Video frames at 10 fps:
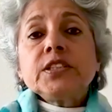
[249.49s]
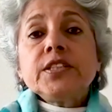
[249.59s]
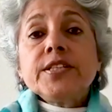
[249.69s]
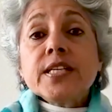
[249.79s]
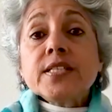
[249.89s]

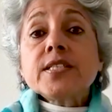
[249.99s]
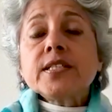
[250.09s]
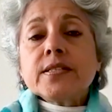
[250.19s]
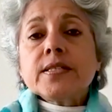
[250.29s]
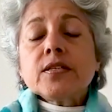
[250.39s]
the
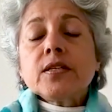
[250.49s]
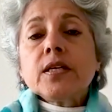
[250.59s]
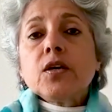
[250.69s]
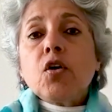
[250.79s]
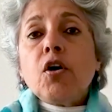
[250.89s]
resistance
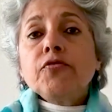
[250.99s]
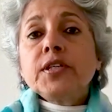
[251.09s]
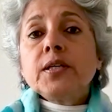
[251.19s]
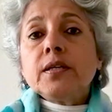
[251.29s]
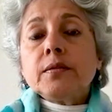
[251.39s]
of
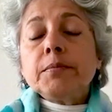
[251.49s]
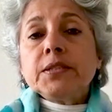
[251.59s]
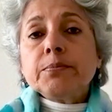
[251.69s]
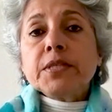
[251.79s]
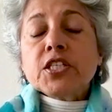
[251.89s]
the
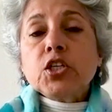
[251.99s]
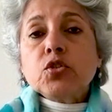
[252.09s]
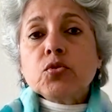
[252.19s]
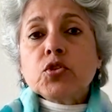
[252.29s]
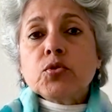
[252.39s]

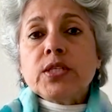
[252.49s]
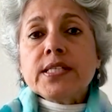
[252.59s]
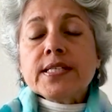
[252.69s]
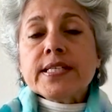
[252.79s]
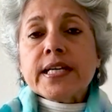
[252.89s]
mosquito to
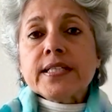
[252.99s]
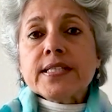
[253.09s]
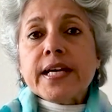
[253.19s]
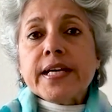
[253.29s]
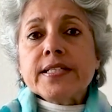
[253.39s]
these
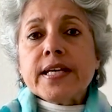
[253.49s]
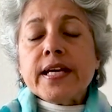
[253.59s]
insecticides.